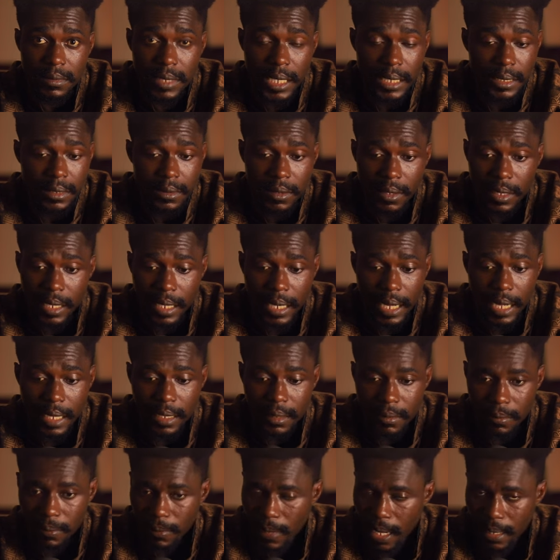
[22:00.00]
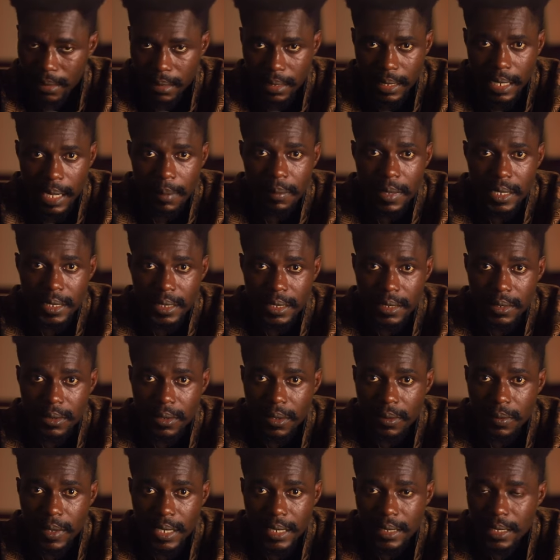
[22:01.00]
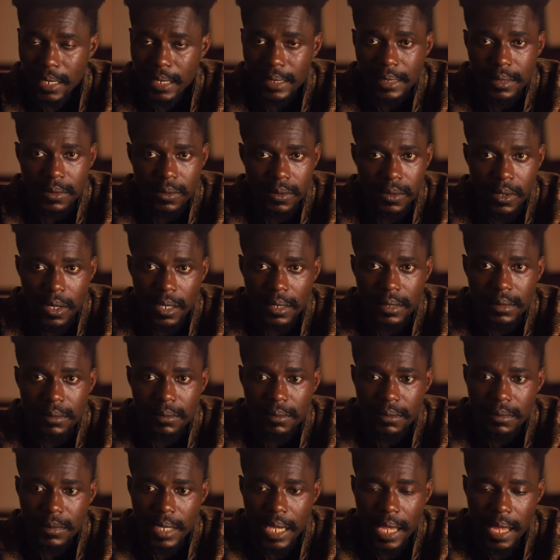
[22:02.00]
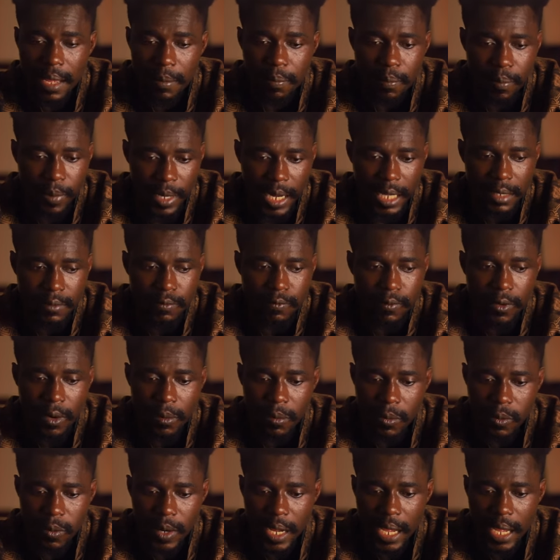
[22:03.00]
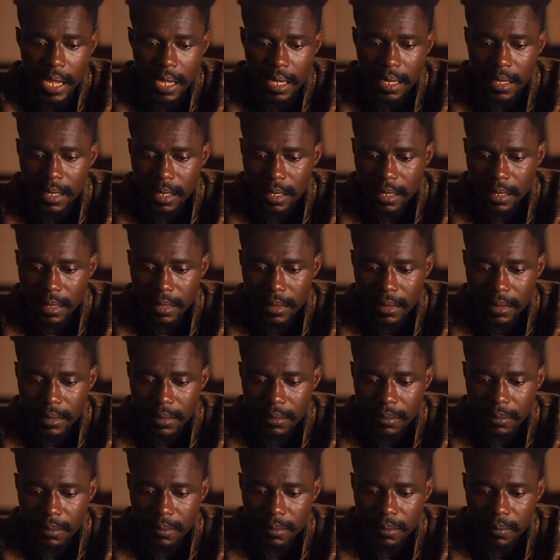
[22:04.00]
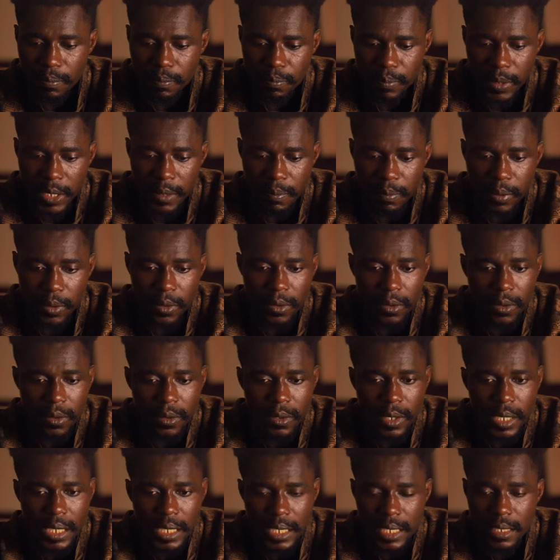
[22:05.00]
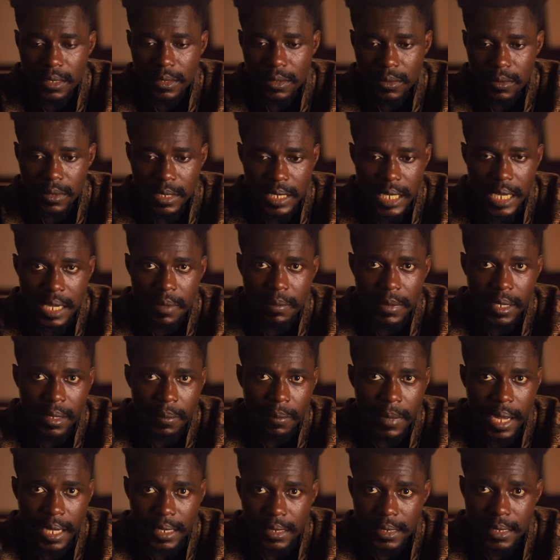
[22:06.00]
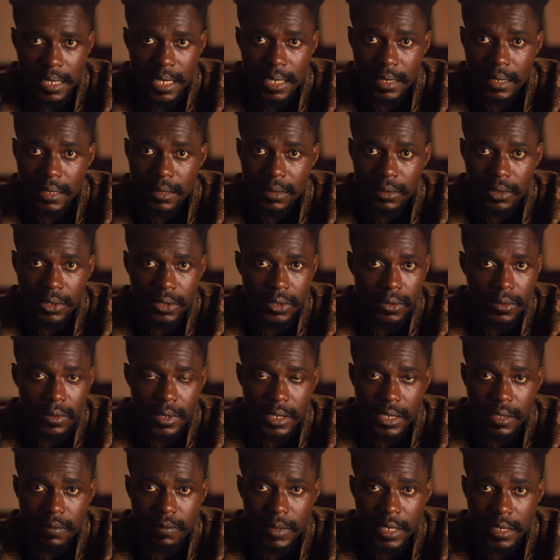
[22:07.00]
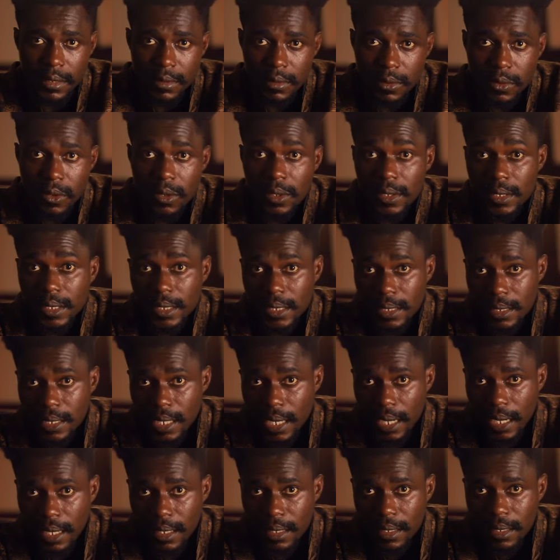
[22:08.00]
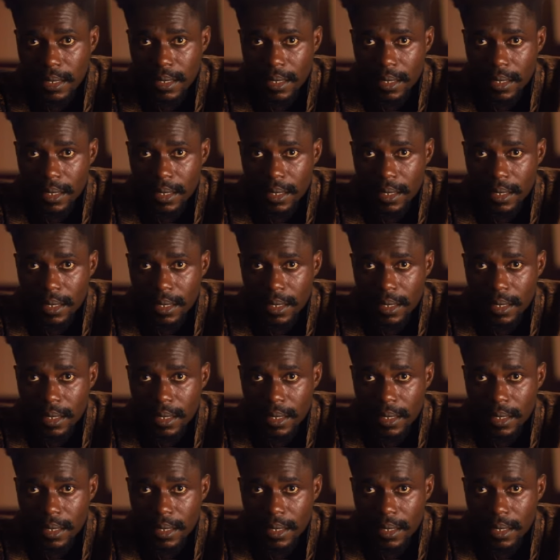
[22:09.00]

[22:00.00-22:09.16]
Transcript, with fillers: It's not an, I, I think I mentioned it already, it's not a platform where people into gaming assets should even consider.